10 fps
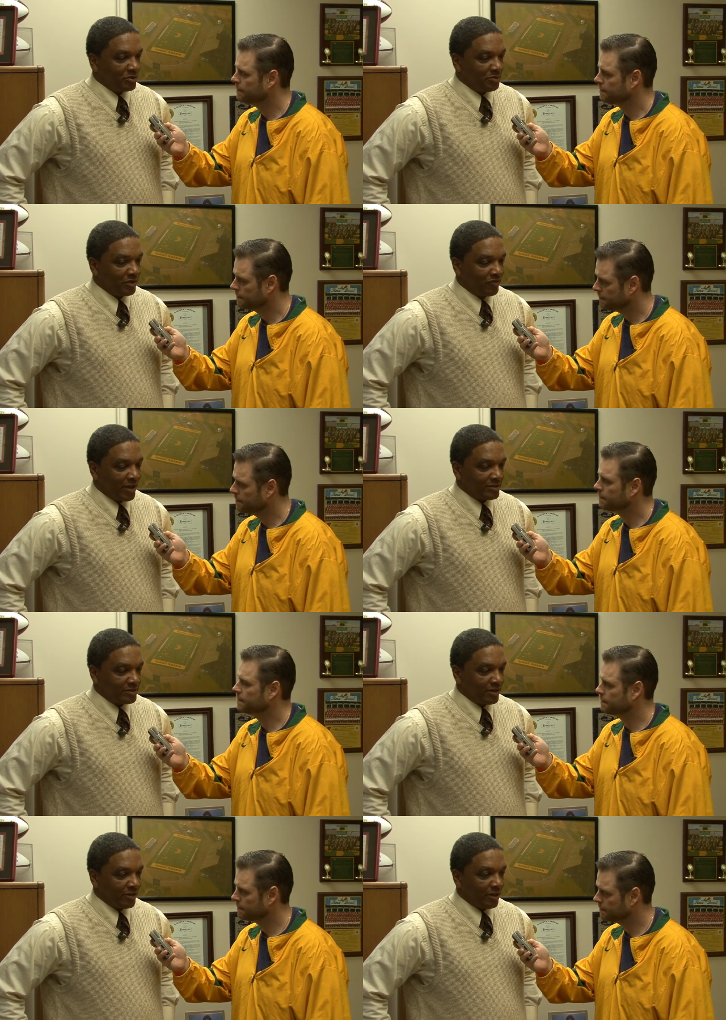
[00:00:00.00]
Speaker 1: you're big, fast, and
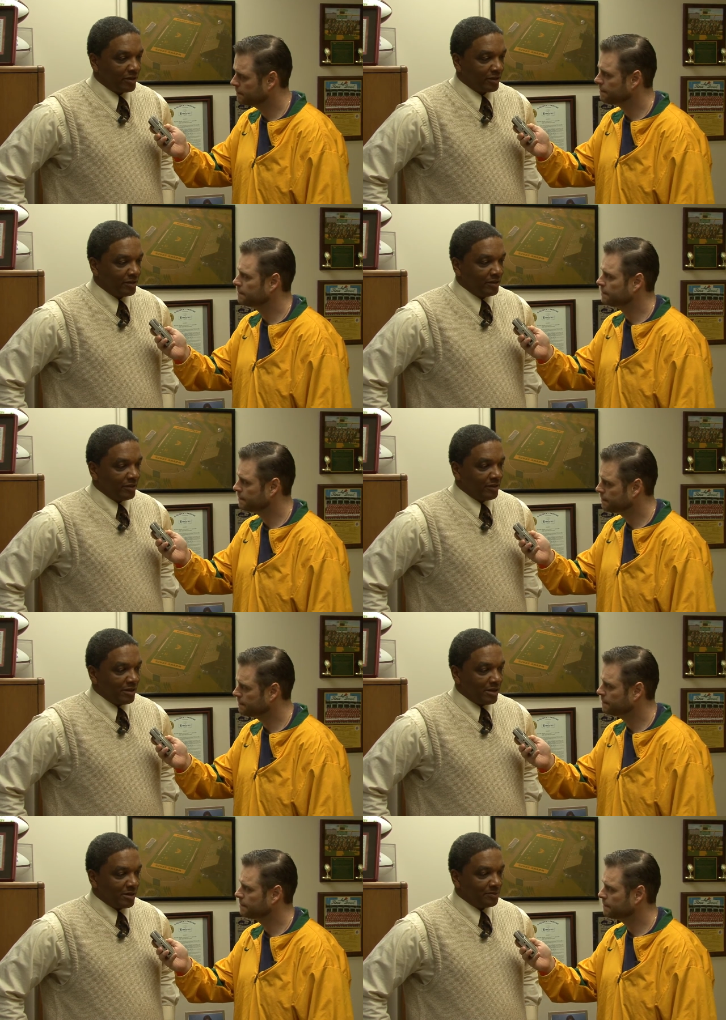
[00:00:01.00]
athletic,
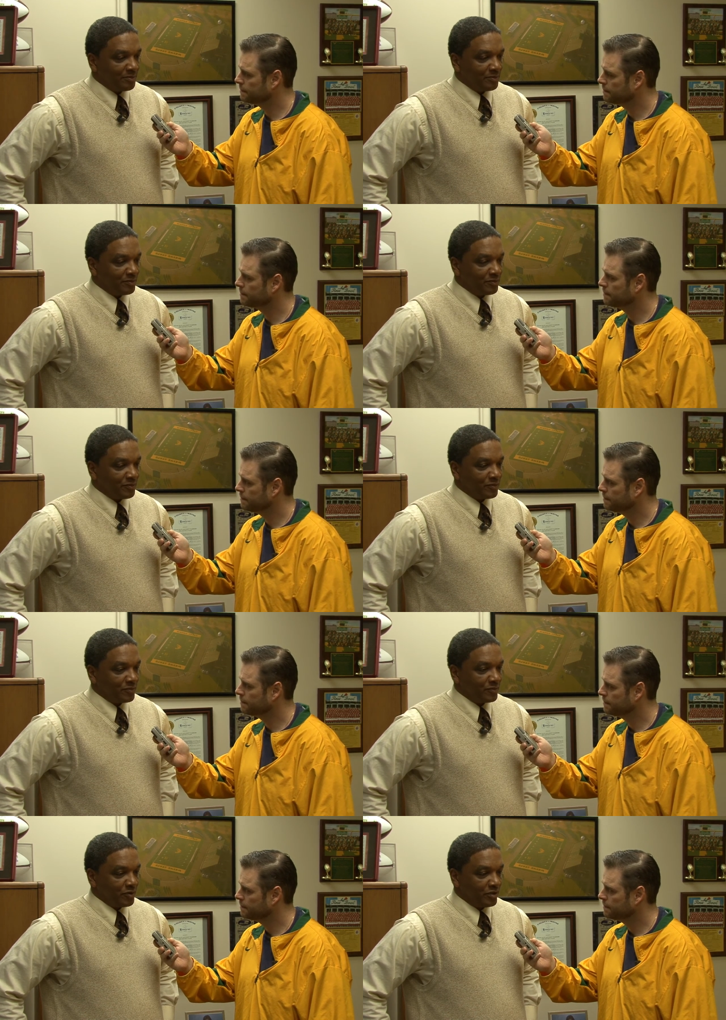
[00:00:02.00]
um,
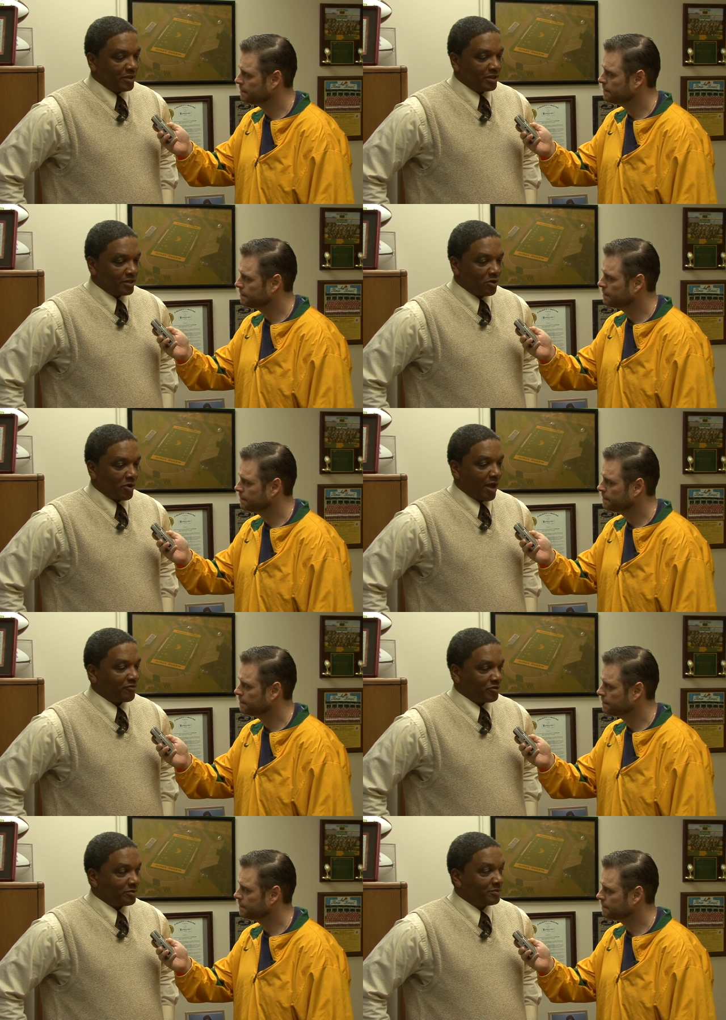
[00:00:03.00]
you need to go
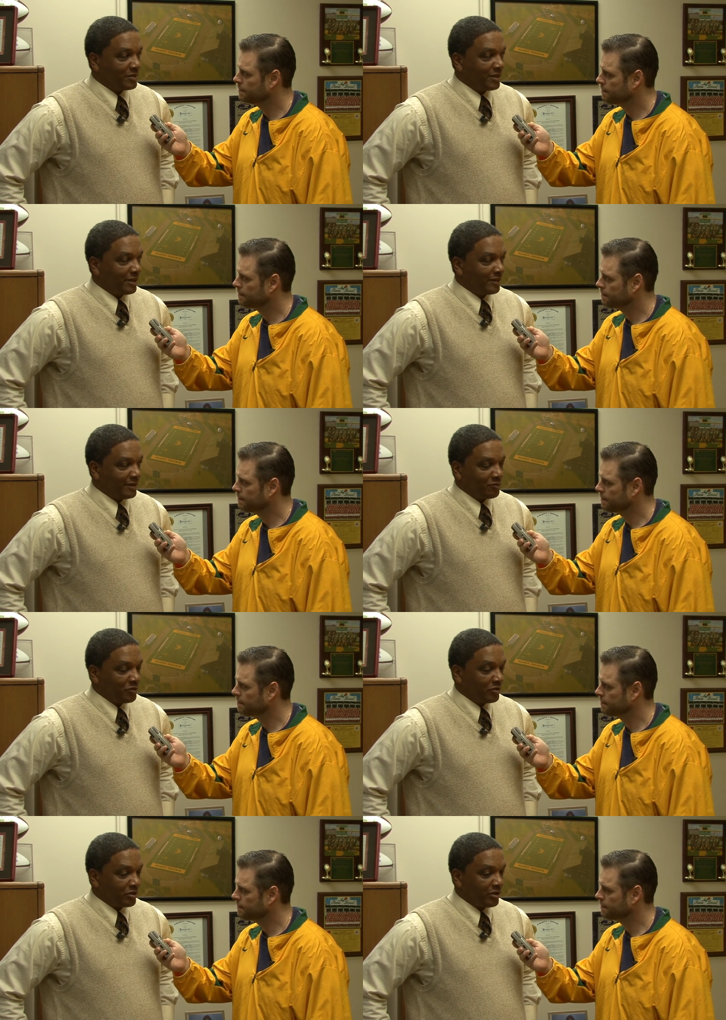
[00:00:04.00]
after them. And, and we
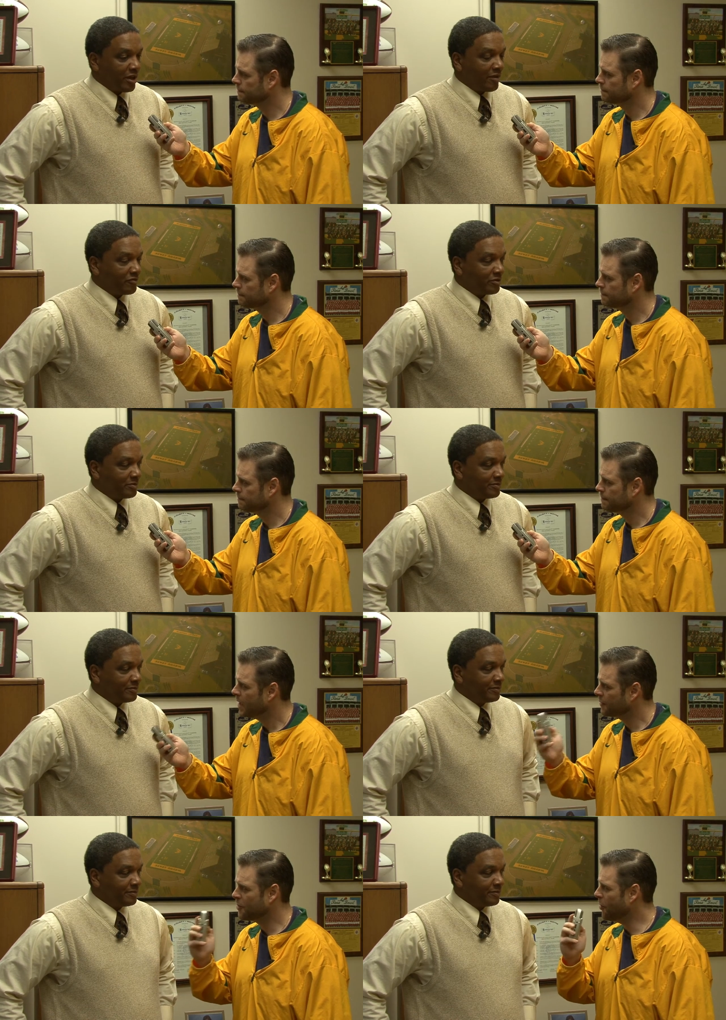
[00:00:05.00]
were going to get after them.
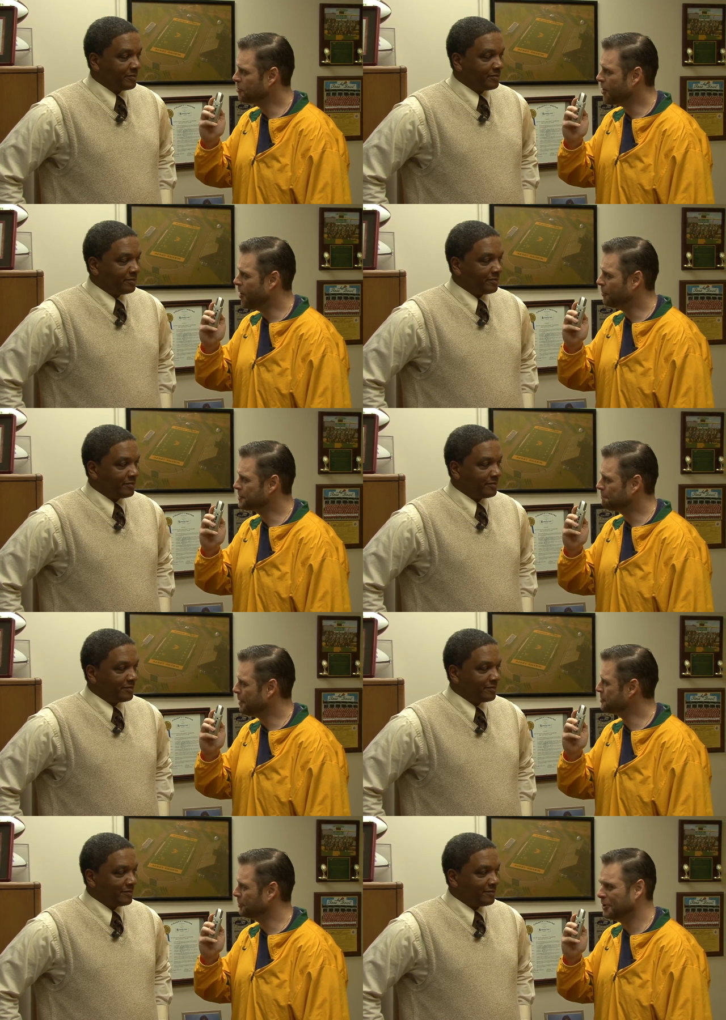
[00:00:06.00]
Speaker 2: Coach, always a
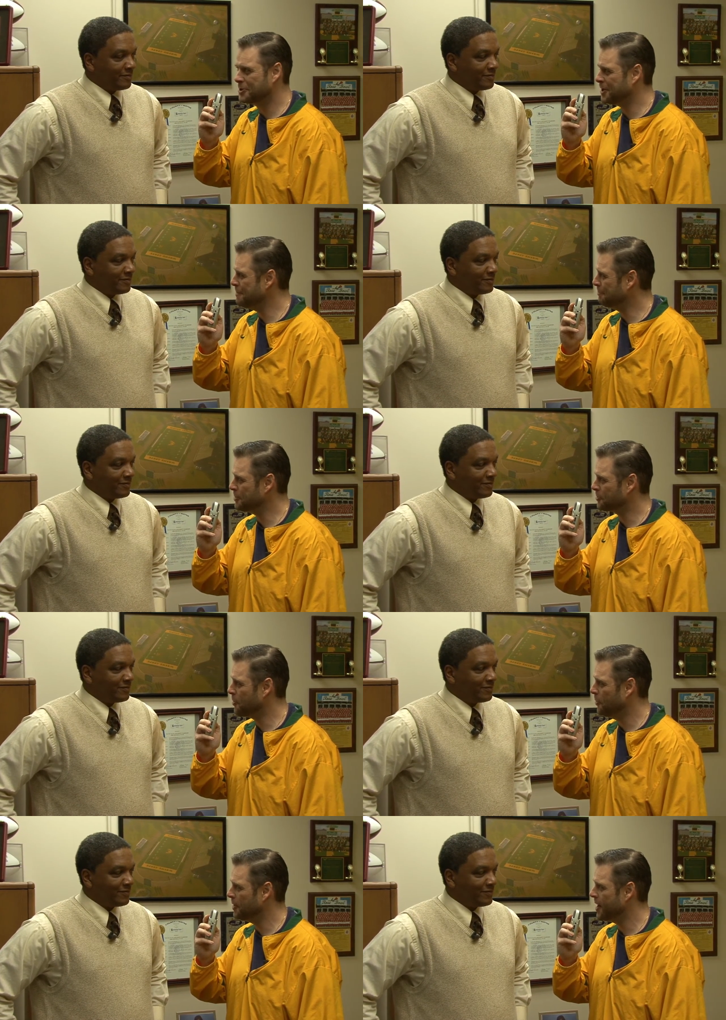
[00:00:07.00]
pleasure. Let's keep this
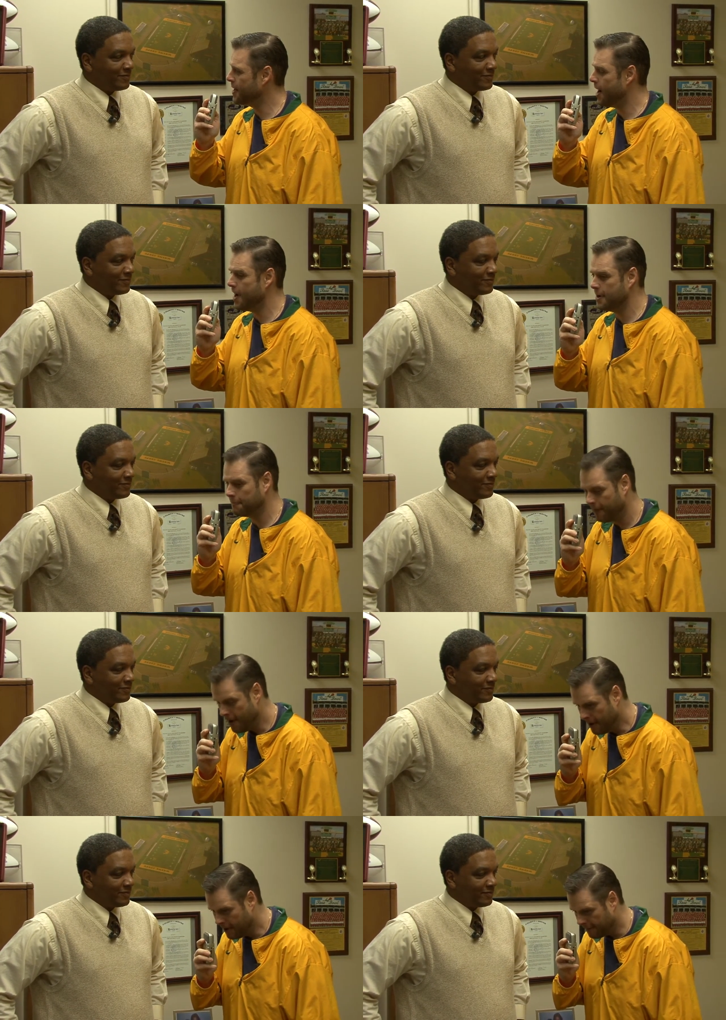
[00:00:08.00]
going. I, I, am
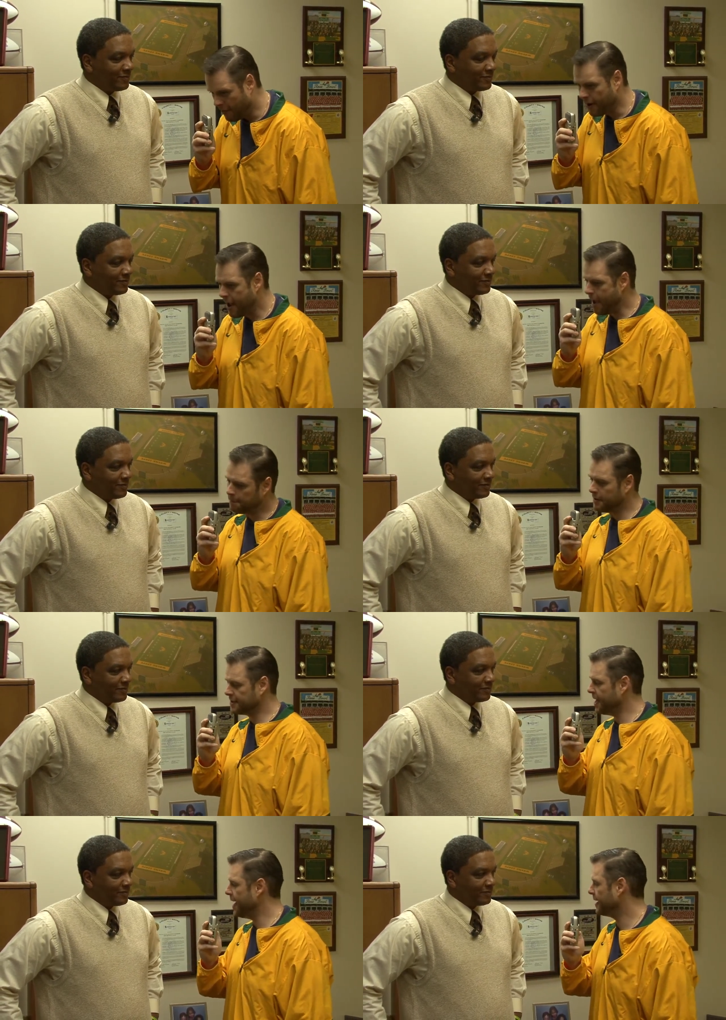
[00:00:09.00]
very happy to
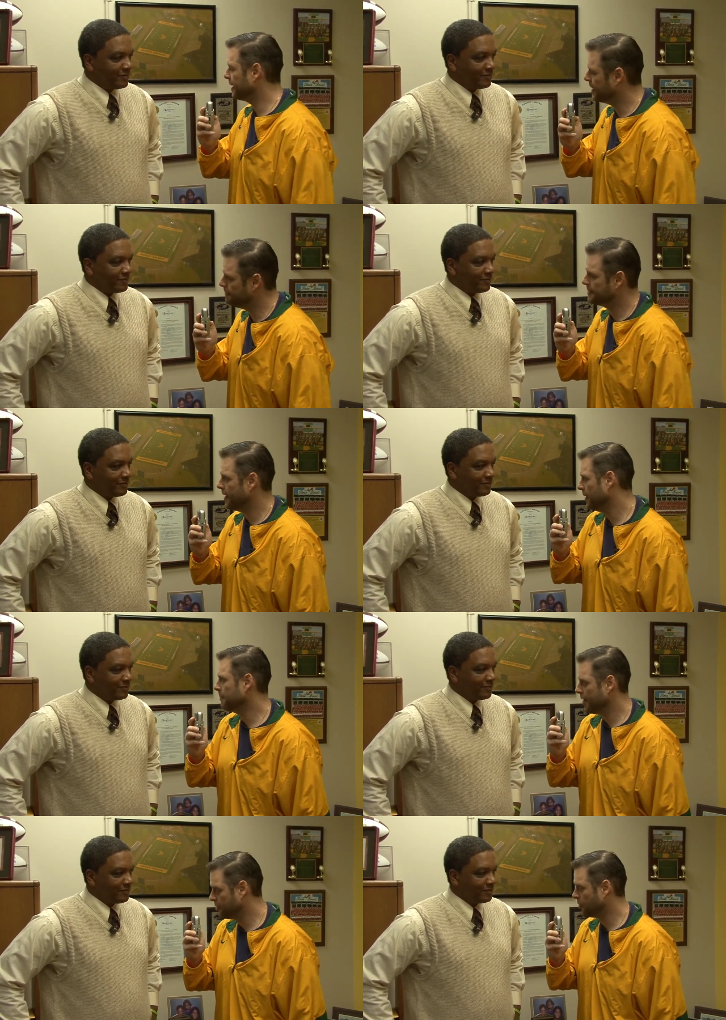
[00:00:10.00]
say I can keep telling
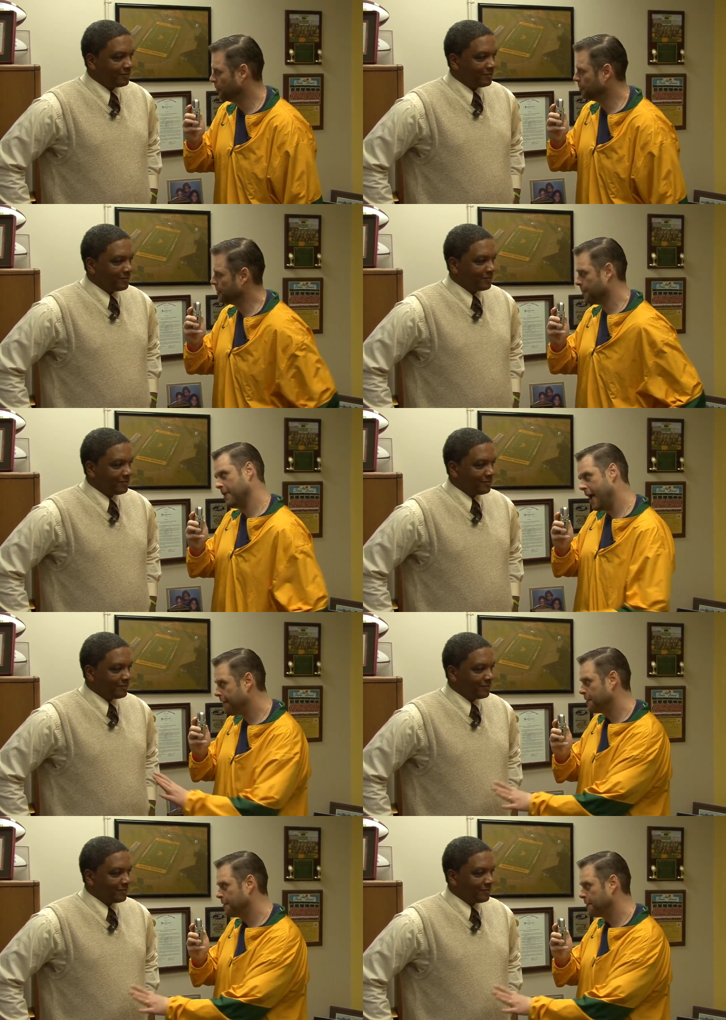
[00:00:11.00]
my children that we have